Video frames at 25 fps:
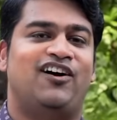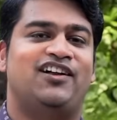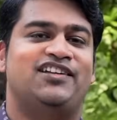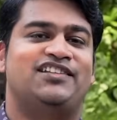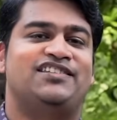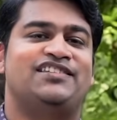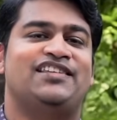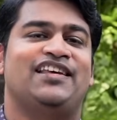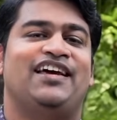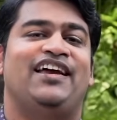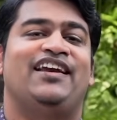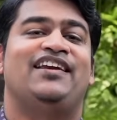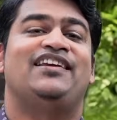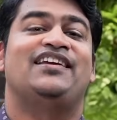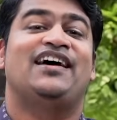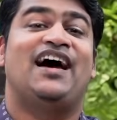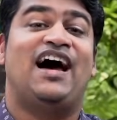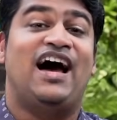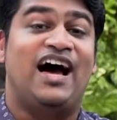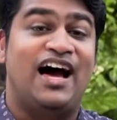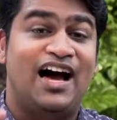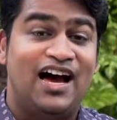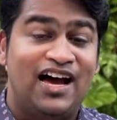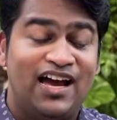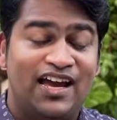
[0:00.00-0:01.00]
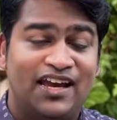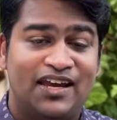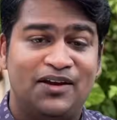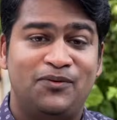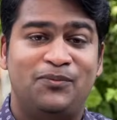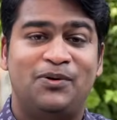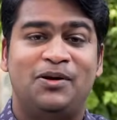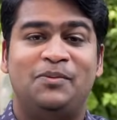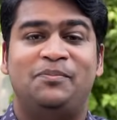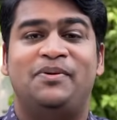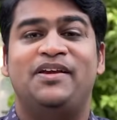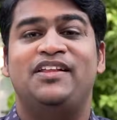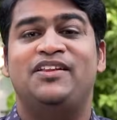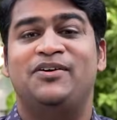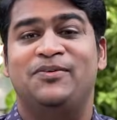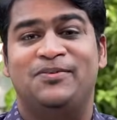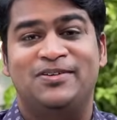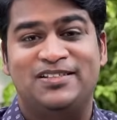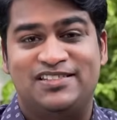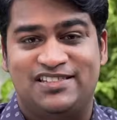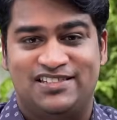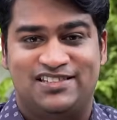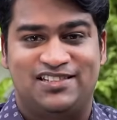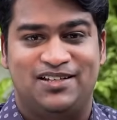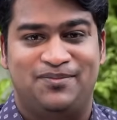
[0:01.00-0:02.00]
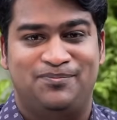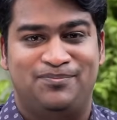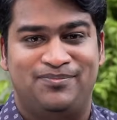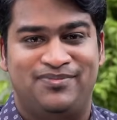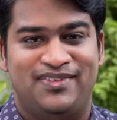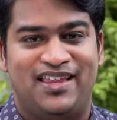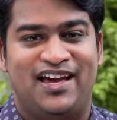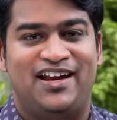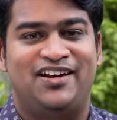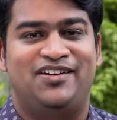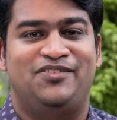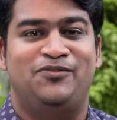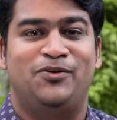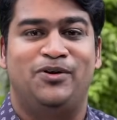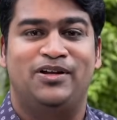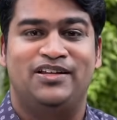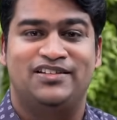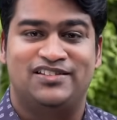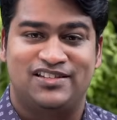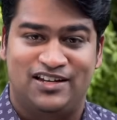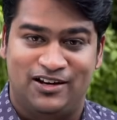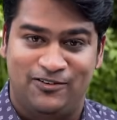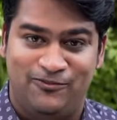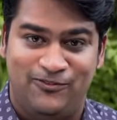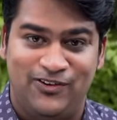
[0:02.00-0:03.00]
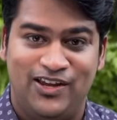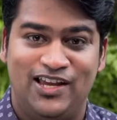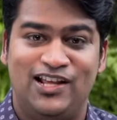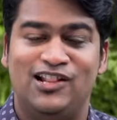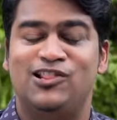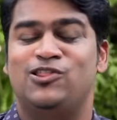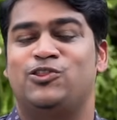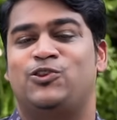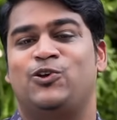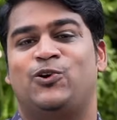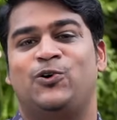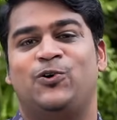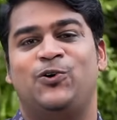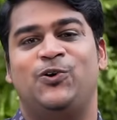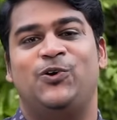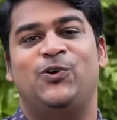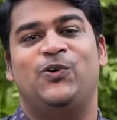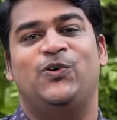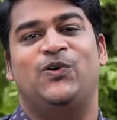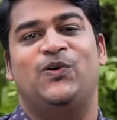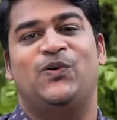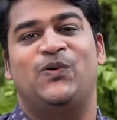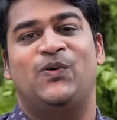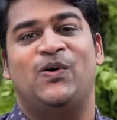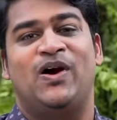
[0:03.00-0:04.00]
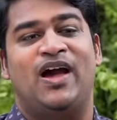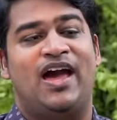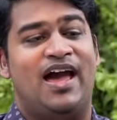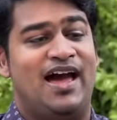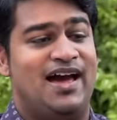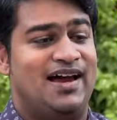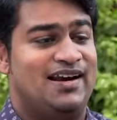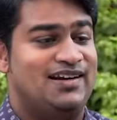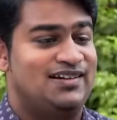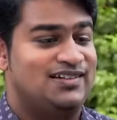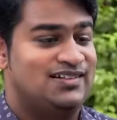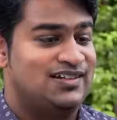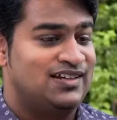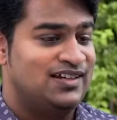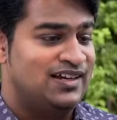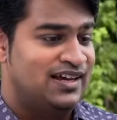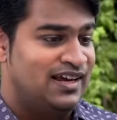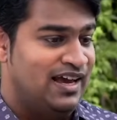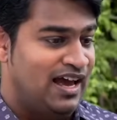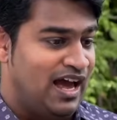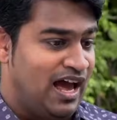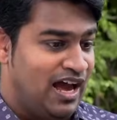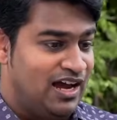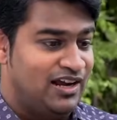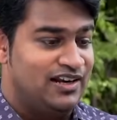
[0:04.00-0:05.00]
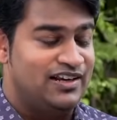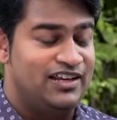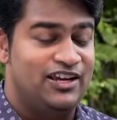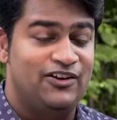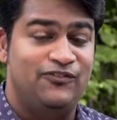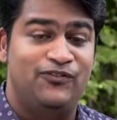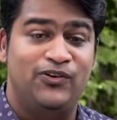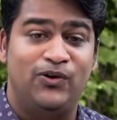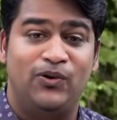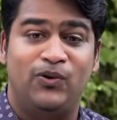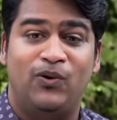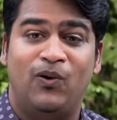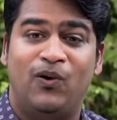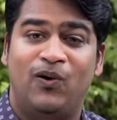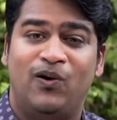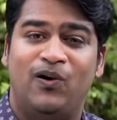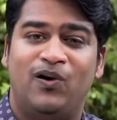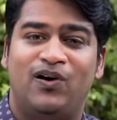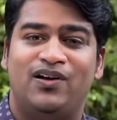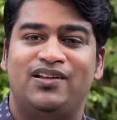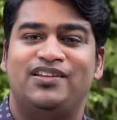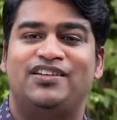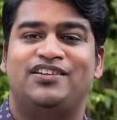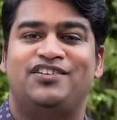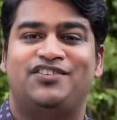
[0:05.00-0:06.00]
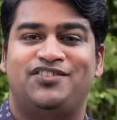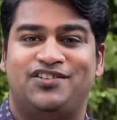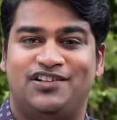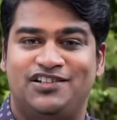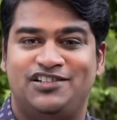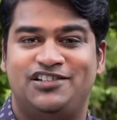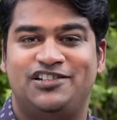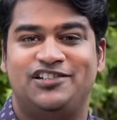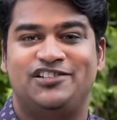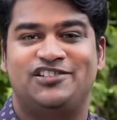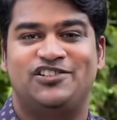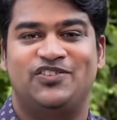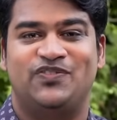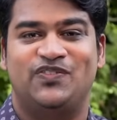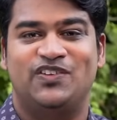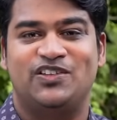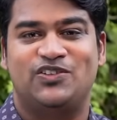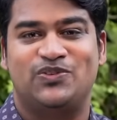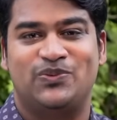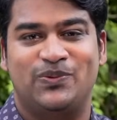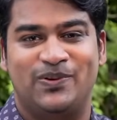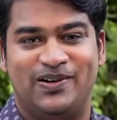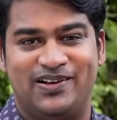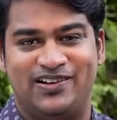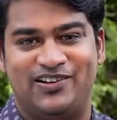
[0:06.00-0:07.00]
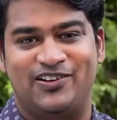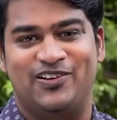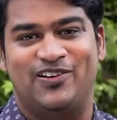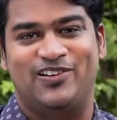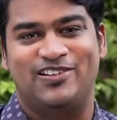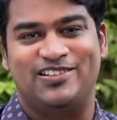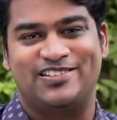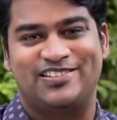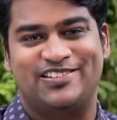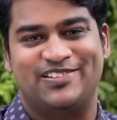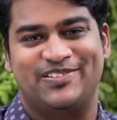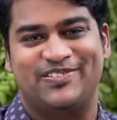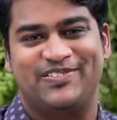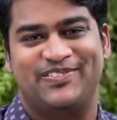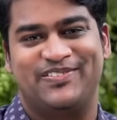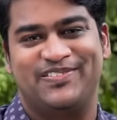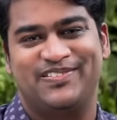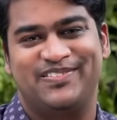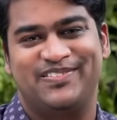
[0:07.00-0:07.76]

God said, I will be the wisdom that is revealed through you and I'll give you all the treasures of this world also.